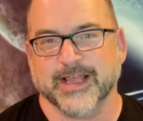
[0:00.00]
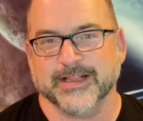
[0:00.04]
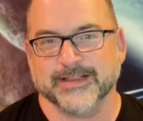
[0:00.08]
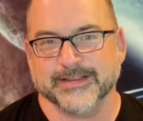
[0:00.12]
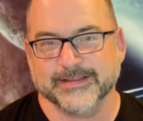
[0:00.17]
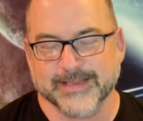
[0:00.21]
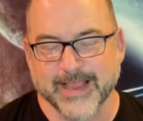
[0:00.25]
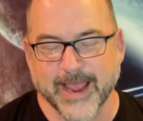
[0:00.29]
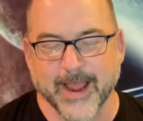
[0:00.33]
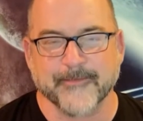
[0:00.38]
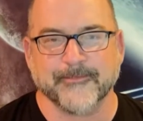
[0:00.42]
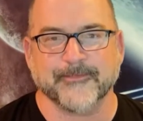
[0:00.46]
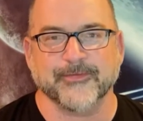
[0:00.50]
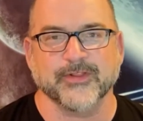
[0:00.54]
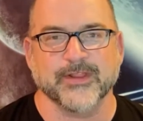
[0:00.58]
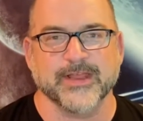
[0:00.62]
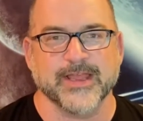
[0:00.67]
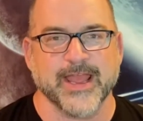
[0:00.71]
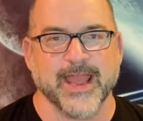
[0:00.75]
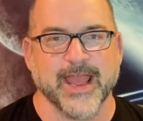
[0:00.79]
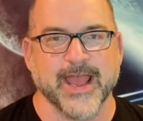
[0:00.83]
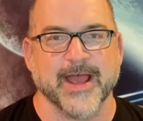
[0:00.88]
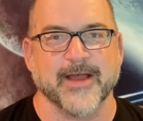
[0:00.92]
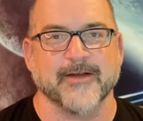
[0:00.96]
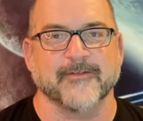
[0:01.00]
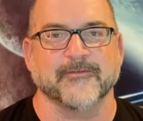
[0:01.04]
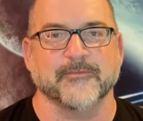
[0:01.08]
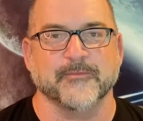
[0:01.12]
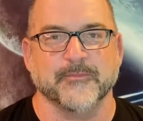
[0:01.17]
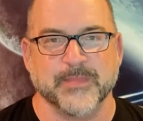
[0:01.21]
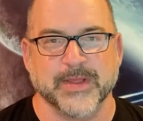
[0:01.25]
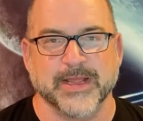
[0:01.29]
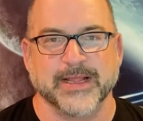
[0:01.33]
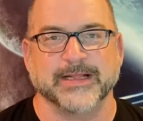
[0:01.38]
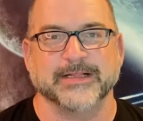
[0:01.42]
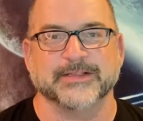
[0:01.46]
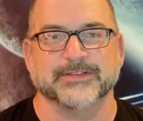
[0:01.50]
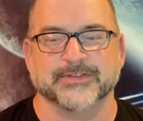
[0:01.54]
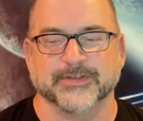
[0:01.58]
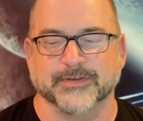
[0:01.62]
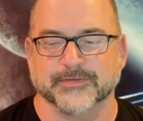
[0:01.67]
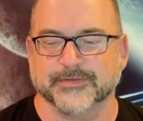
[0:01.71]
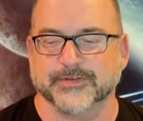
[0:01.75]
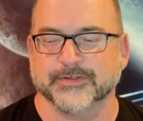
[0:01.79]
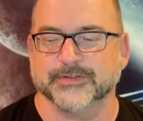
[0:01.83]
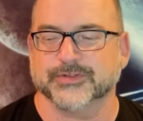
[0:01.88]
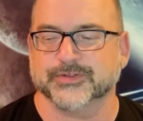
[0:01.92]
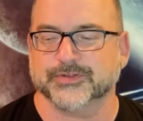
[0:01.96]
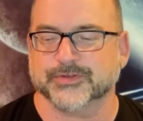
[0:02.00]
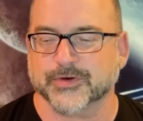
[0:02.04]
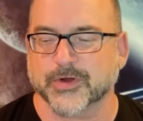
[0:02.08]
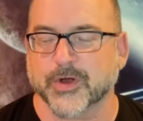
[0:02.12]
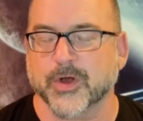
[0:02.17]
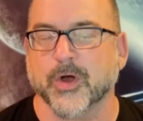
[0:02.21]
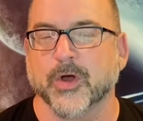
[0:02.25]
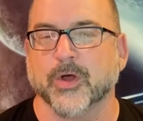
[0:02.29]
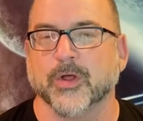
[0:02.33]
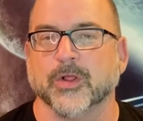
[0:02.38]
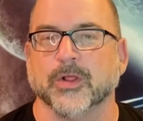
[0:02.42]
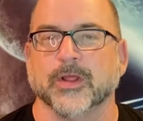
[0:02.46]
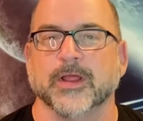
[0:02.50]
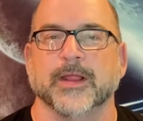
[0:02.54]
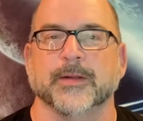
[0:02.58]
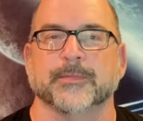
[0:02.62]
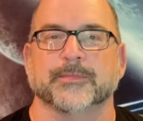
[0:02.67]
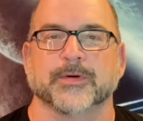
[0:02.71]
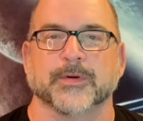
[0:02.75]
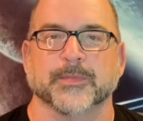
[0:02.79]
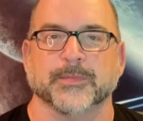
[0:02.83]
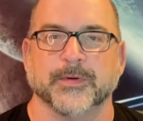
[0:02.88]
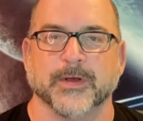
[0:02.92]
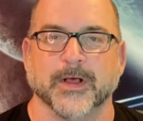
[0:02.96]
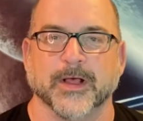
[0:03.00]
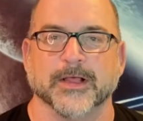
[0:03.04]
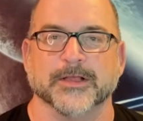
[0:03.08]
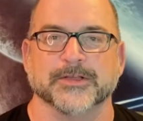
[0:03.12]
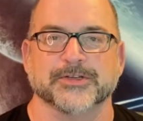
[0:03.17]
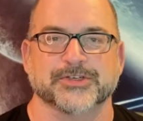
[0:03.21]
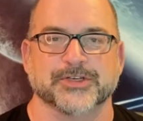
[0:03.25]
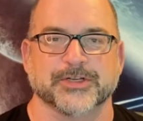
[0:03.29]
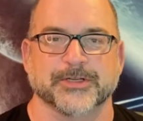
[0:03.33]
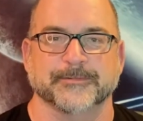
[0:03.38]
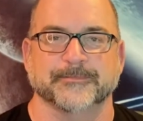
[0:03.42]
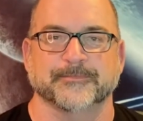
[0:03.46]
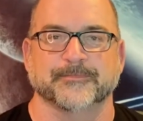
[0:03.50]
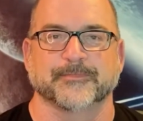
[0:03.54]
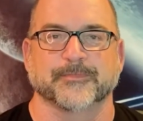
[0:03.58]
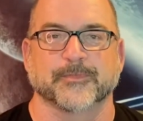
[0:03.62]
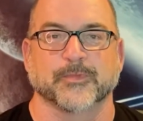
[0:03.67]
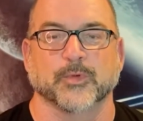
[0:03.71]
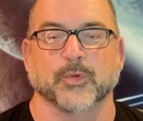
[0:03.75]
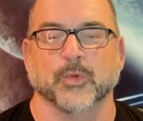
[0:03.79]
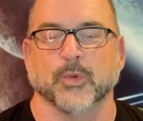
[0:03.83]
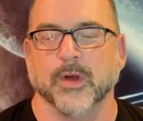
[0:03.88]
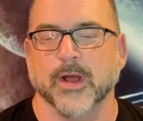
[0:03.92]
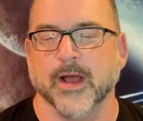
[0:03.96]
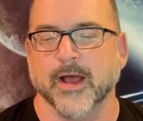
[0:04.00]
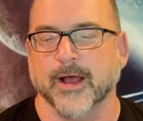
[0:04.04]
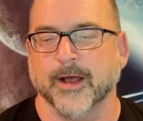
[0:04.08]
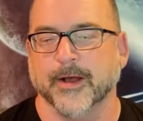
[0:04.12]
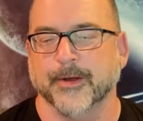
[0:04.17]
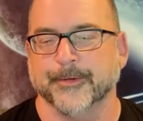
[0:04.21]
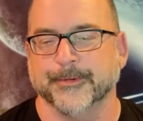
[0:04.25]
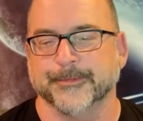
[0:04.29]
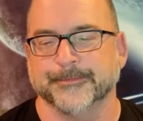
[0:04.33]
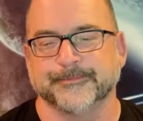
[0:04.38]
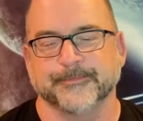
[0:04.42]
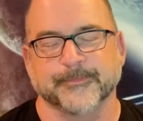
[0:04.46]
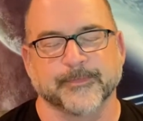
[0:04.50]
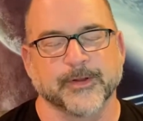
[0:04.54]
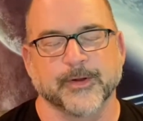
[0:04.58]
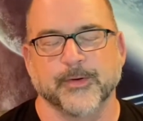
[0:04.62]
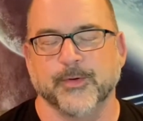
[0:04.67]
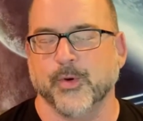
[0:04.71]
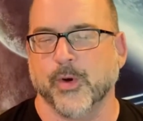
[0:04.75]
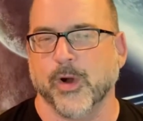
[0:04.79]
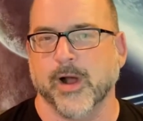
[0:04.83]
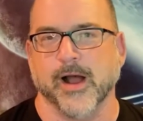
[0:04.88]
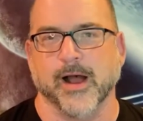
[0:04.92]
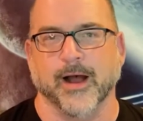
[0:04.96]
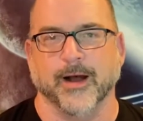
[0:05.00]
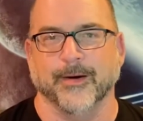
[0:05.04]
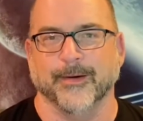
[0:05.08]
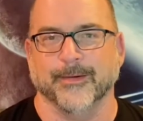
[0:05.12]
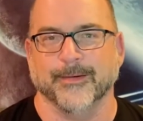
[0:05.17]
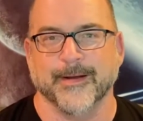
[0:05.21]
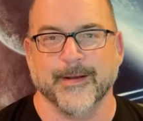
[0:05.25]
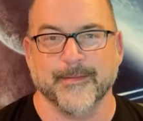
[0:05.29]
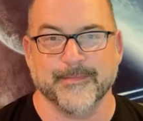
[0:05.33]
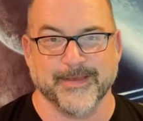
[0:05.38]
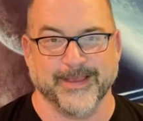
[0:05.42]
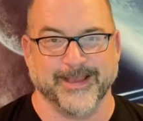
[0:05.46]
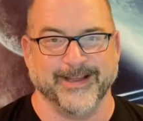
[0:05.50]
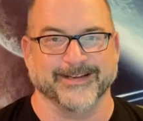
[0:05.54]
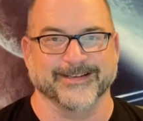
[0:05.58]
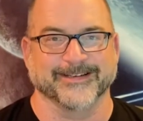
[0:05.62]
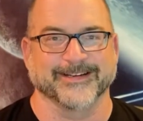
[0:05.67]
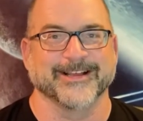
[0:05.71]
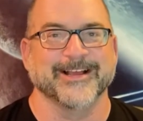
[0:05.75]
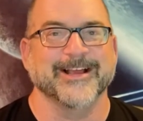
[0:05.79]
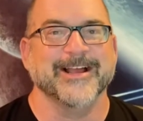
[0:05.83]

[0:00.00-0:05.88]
definitely have means of control and propulsion. Wow. I mean,